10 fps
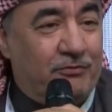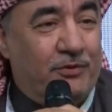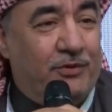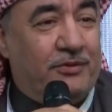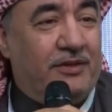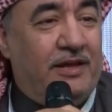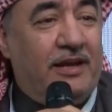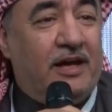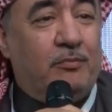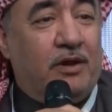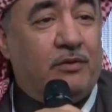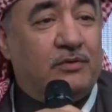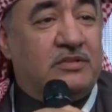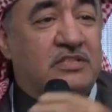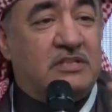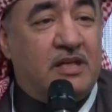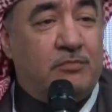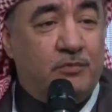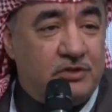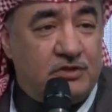The entrepreneurs,
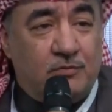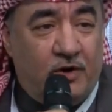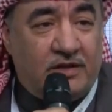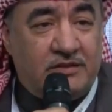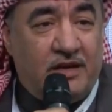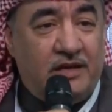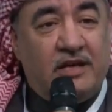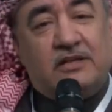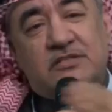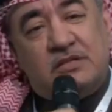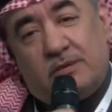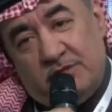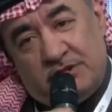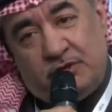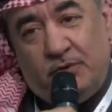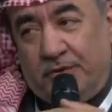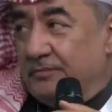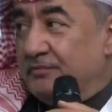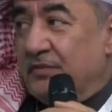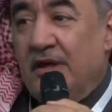of course, you should invest
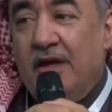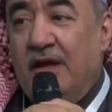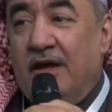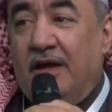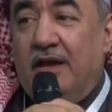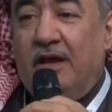some of your time